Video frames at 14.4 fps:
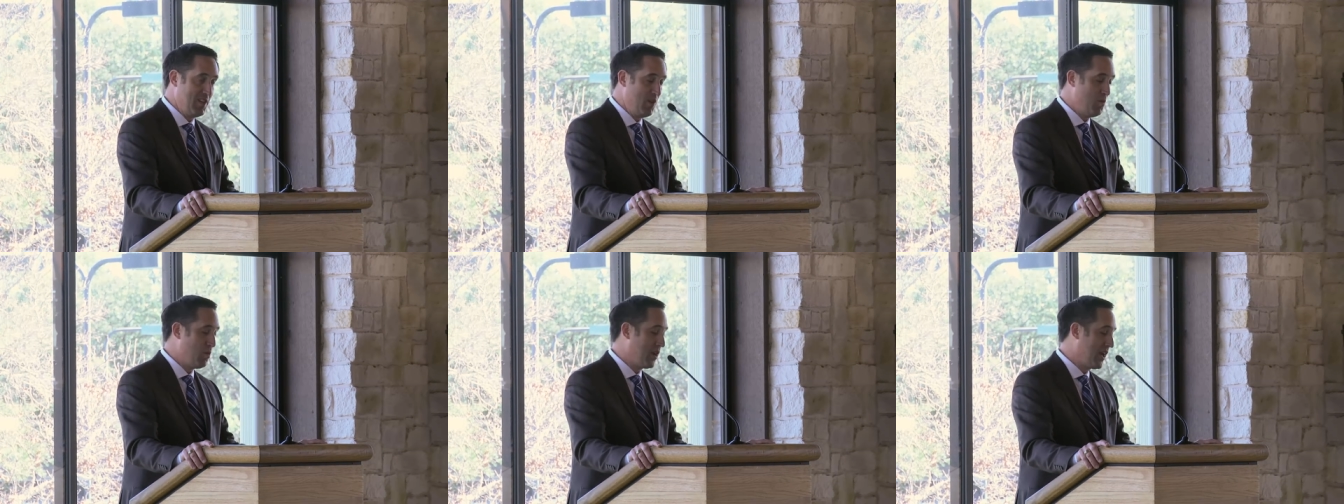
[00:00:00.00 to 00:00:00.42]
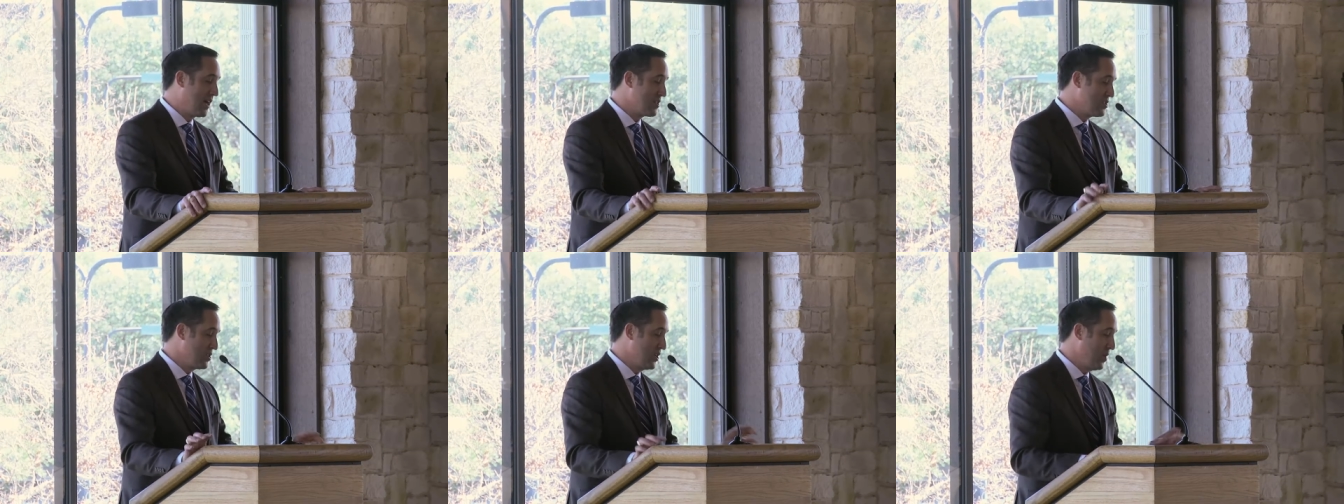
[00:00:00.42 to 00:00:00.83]
When I
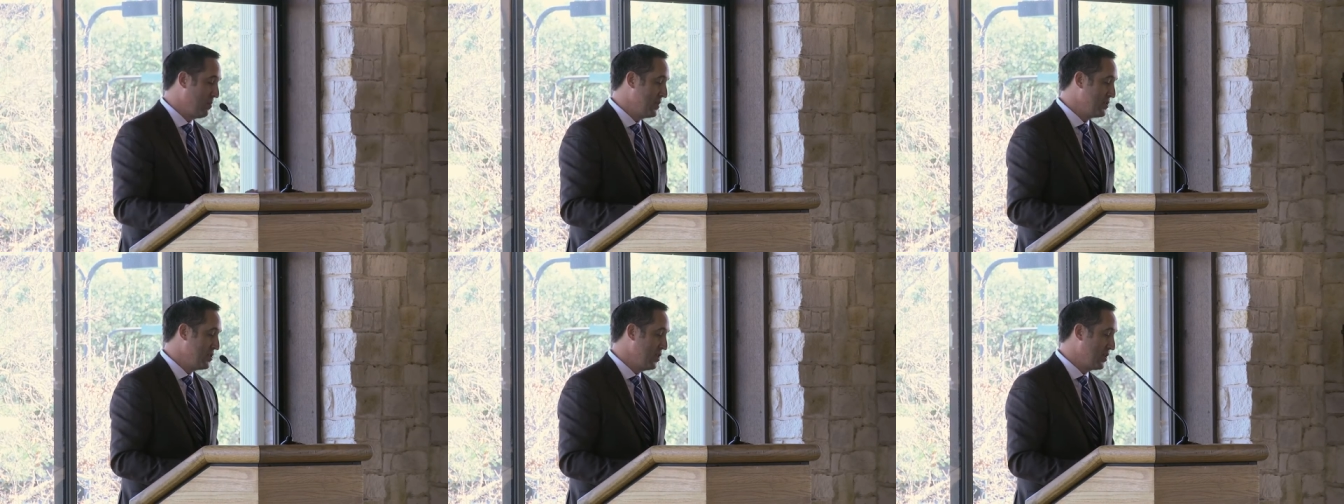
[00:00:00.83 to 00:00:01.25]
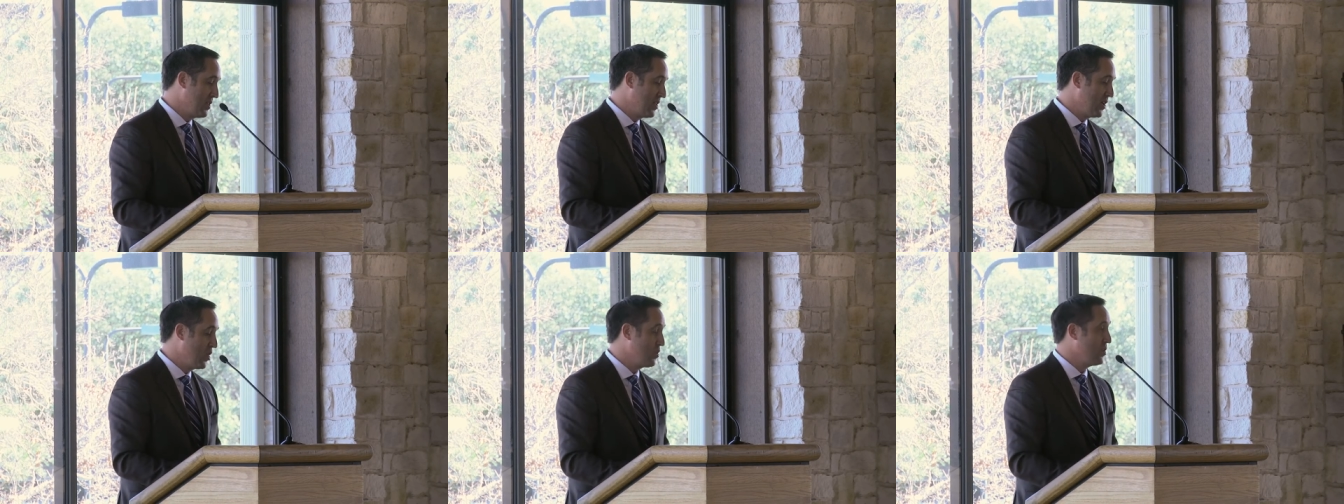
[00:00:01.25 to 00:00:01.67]
stood up and took
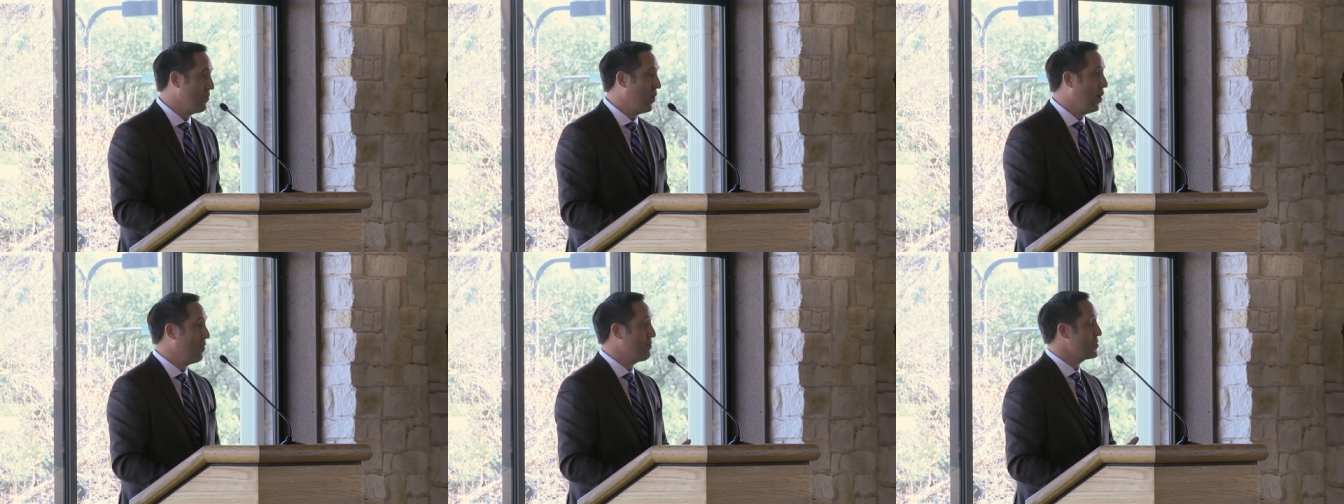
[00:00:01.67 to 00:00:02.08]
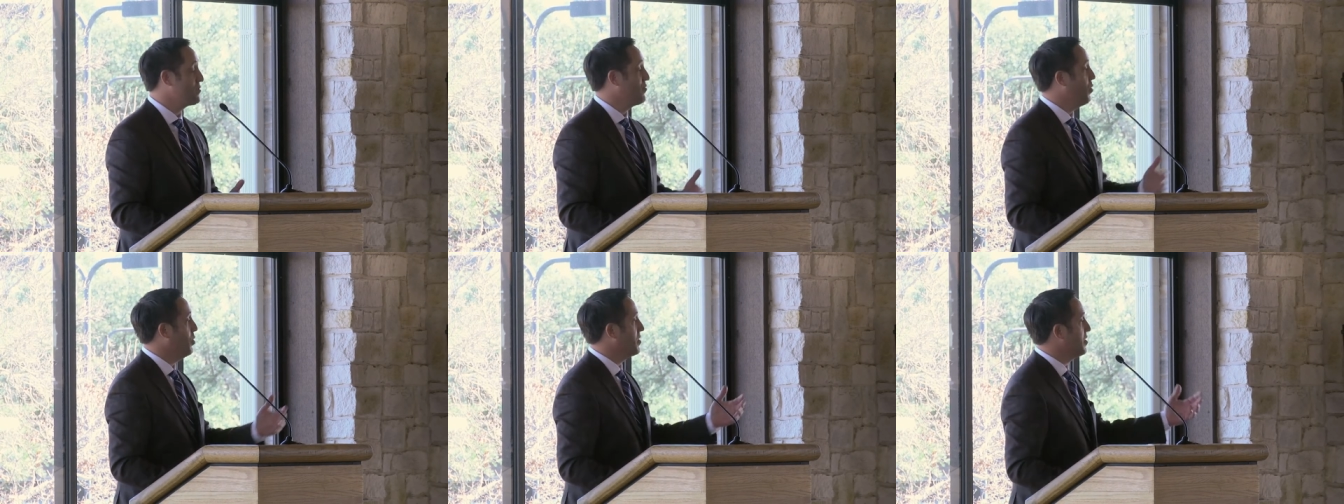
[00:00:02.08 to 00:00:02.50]
the oath of office
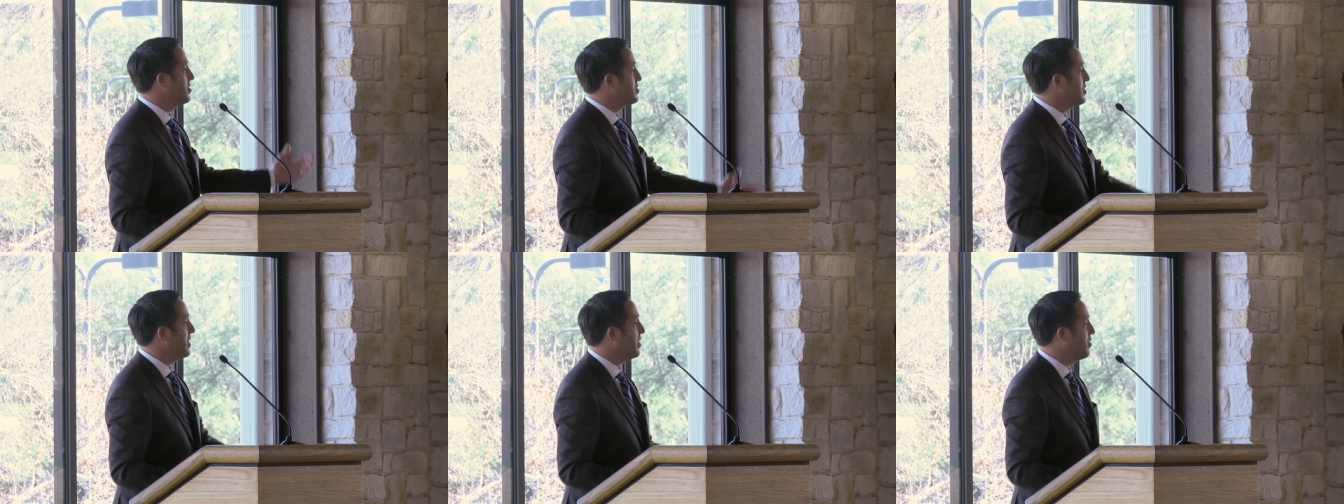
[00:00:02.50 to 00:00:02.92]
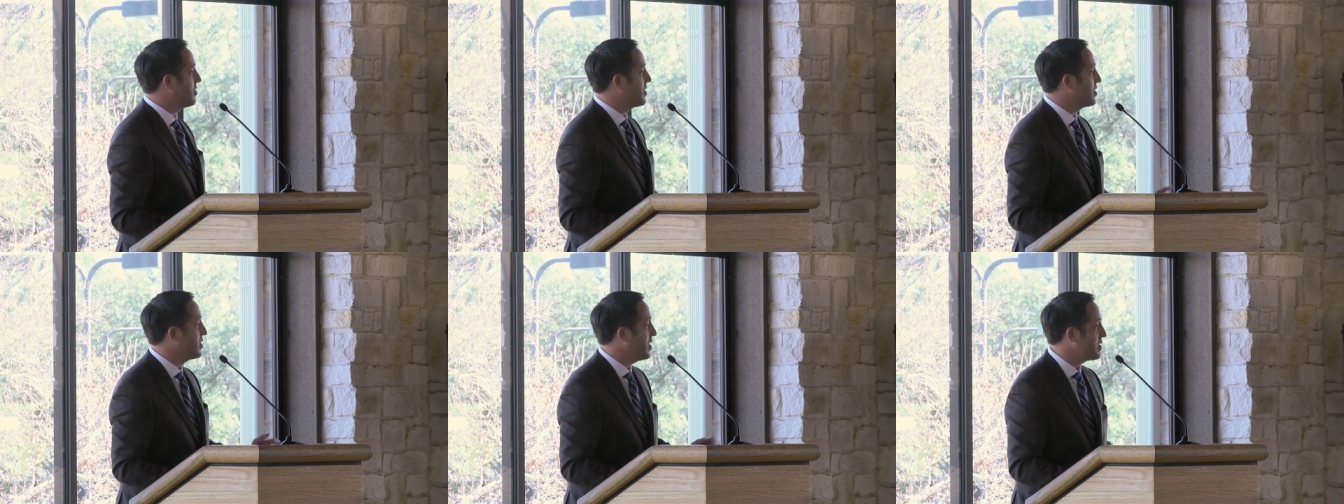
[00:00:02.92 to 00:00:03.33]
four years later
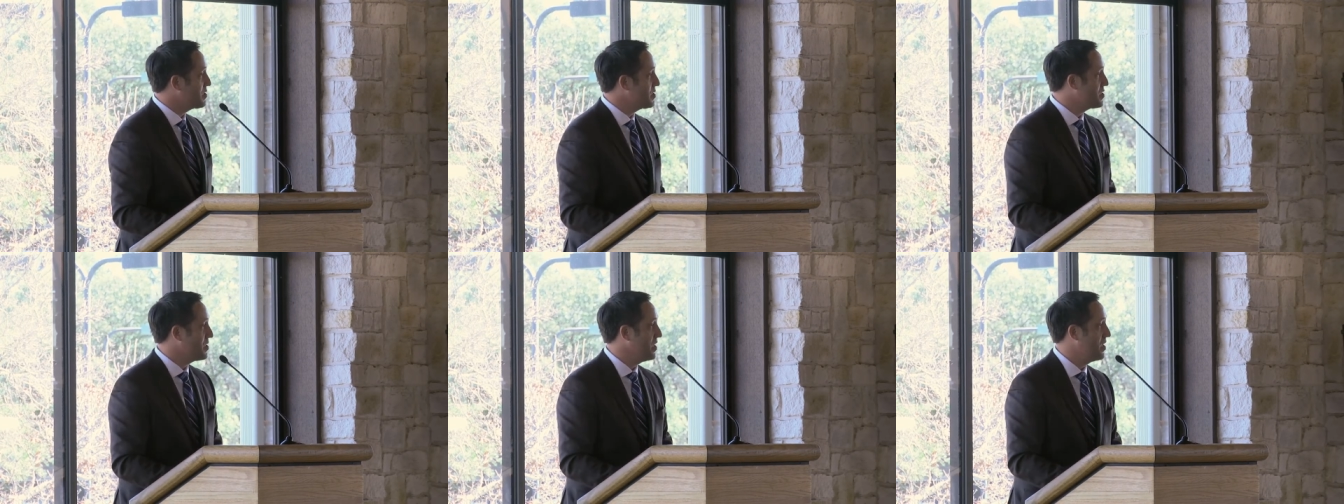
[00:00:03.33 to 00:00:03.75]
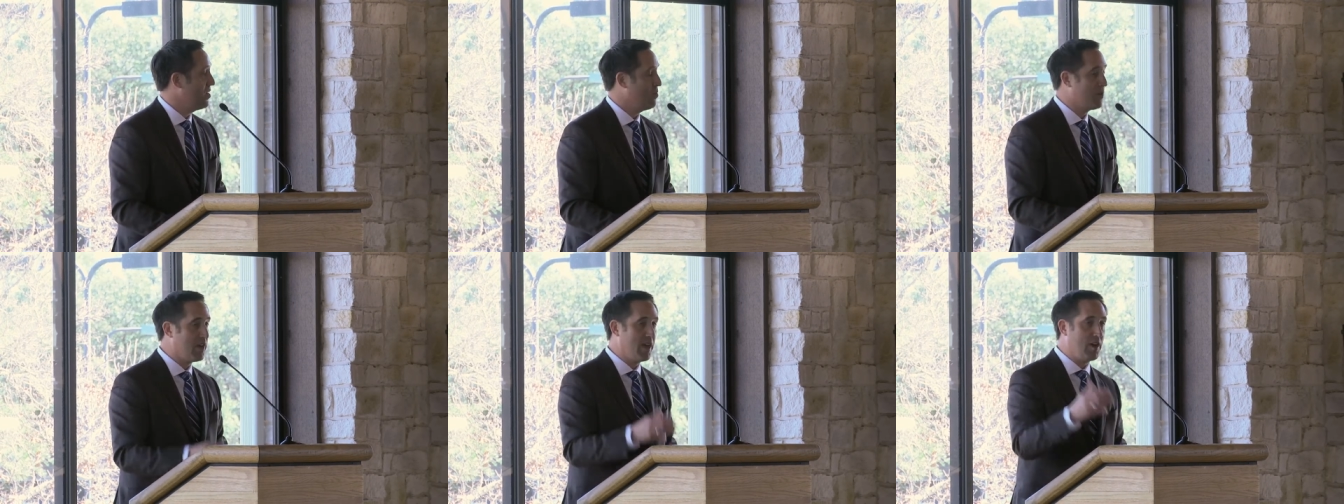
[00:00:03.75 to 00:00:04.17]
into the Texas Senate,
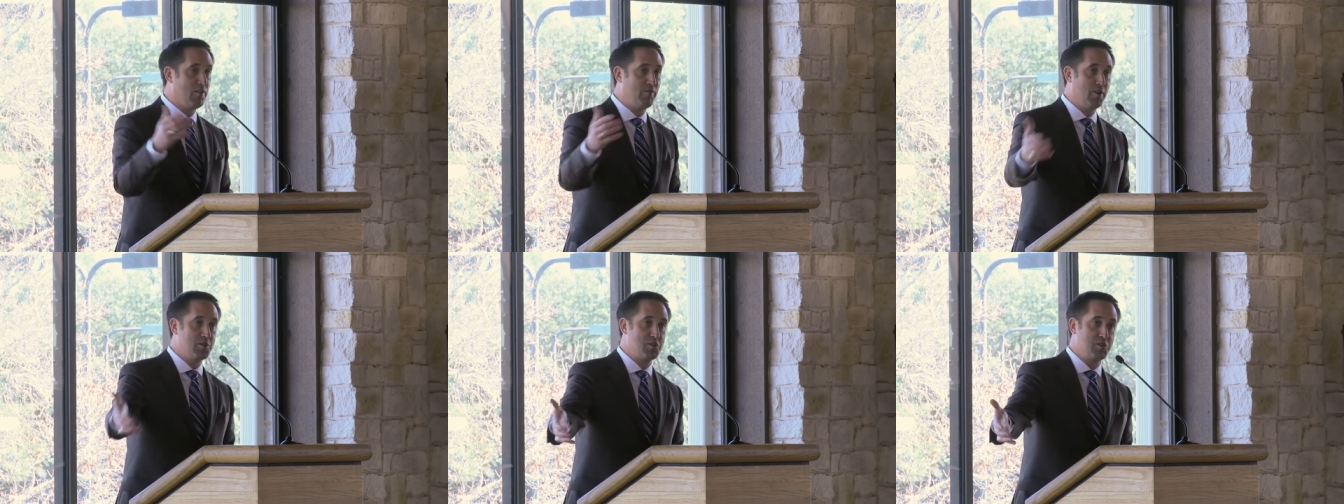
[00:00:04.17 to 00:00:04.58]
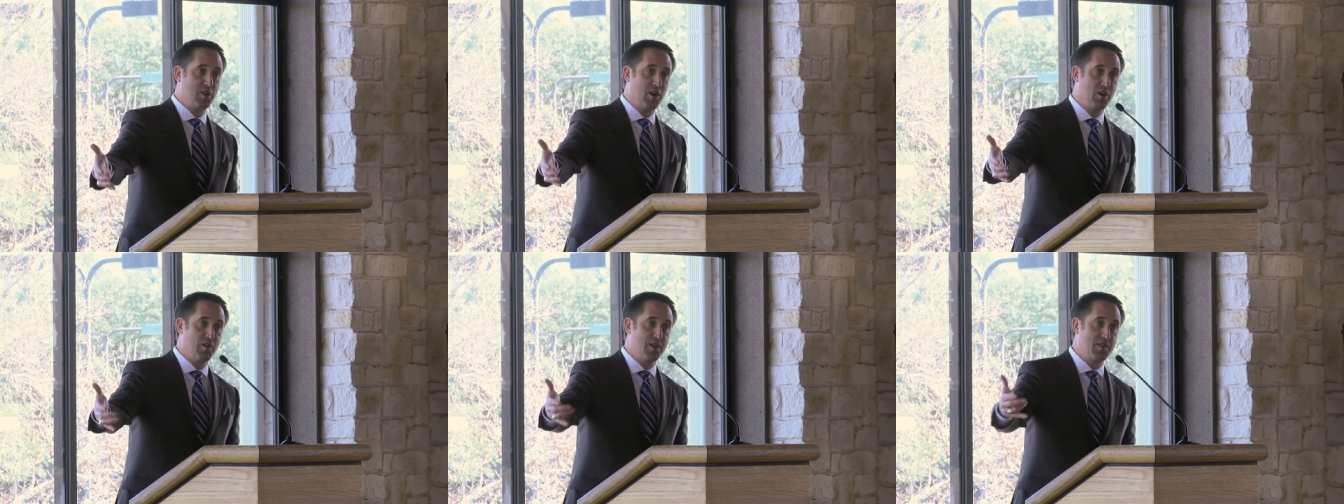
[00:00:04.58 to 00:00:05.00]
we had our first
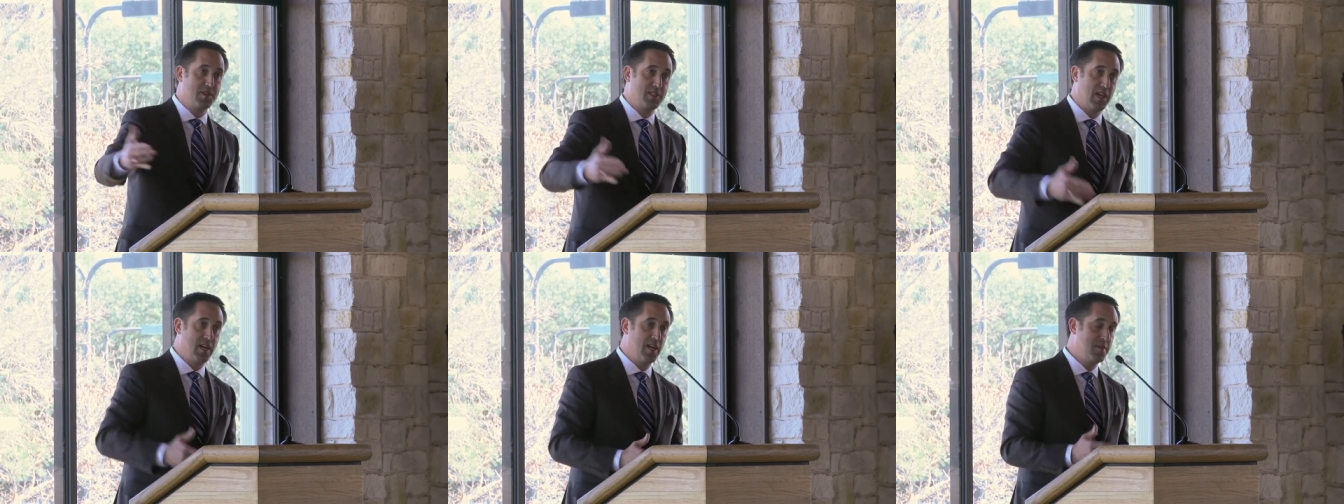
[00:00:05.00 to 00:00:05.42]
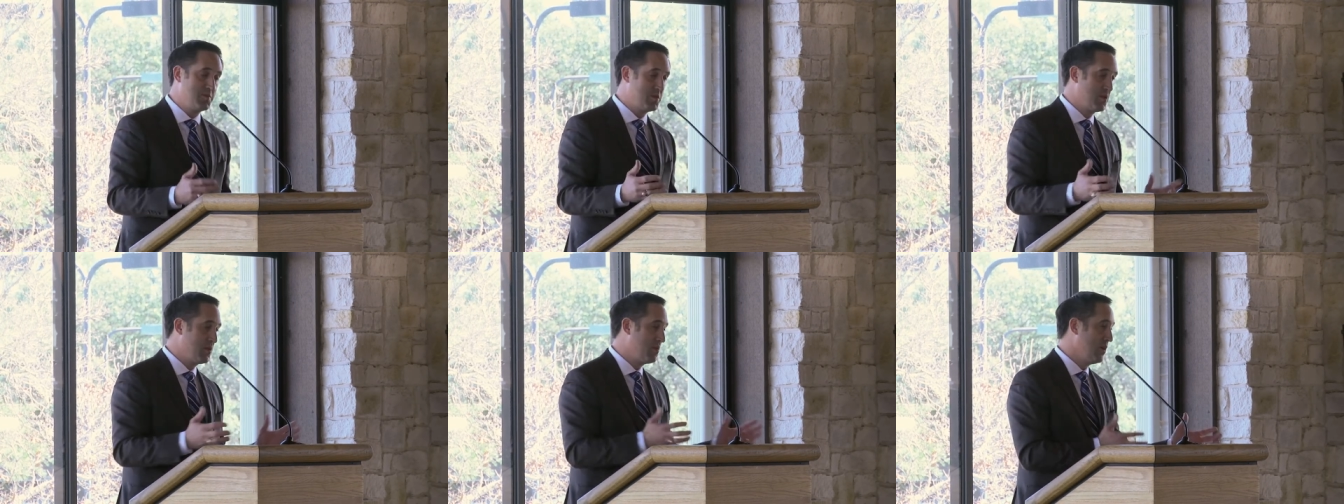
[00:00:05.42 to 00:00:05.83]
daughter at the time,
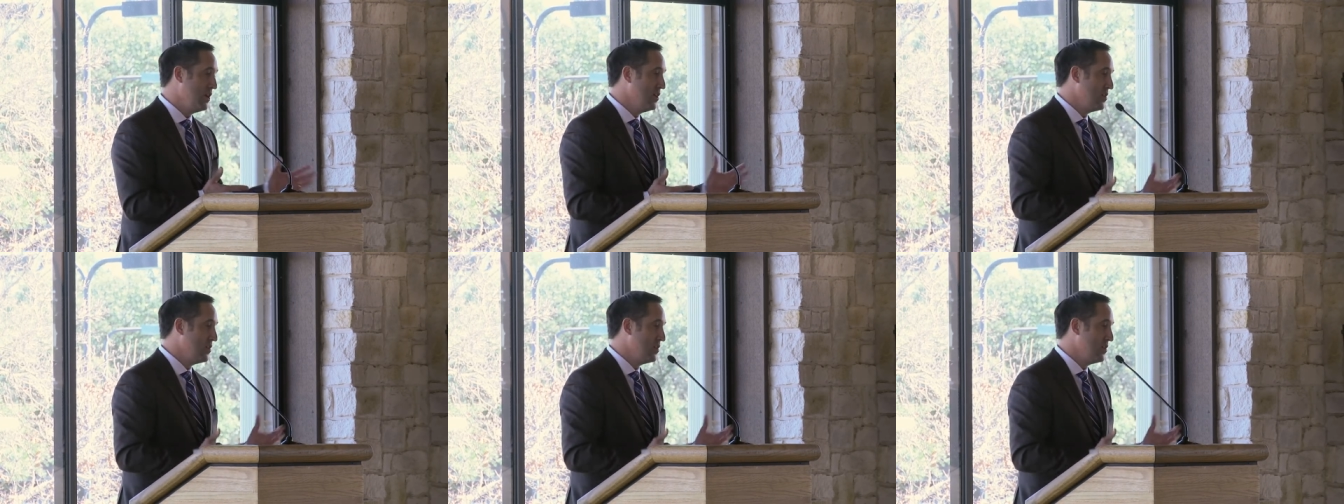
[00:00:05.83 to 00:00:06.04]
so